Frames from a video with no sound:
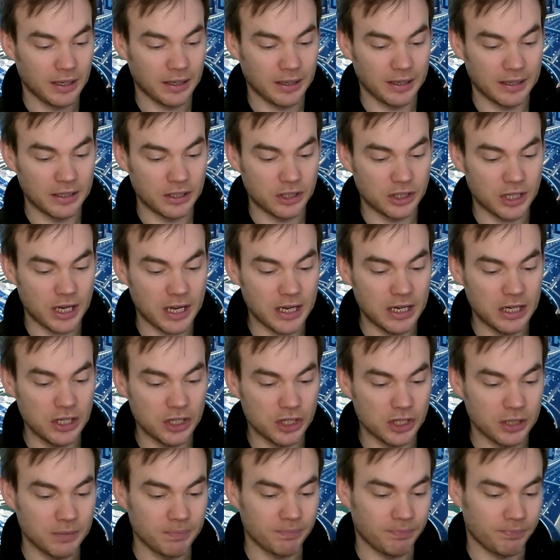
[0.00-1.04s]
Click
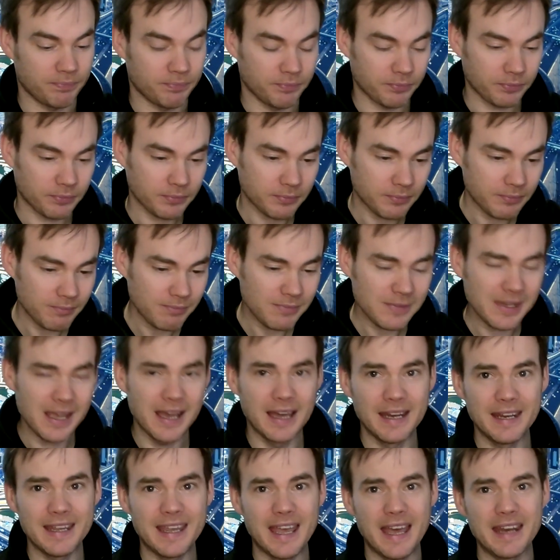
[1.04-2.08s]
change,
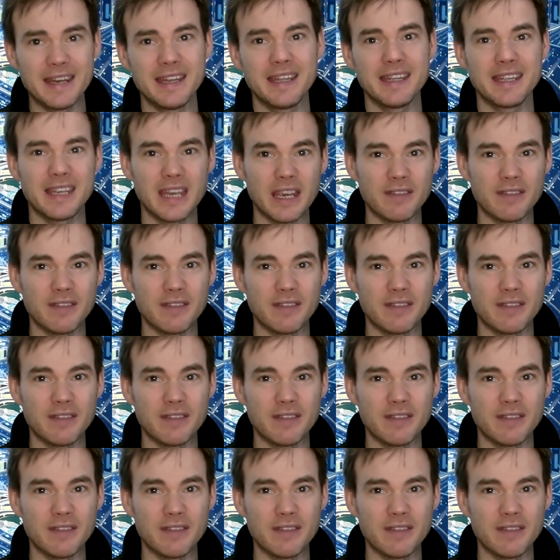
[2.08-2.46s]
and again,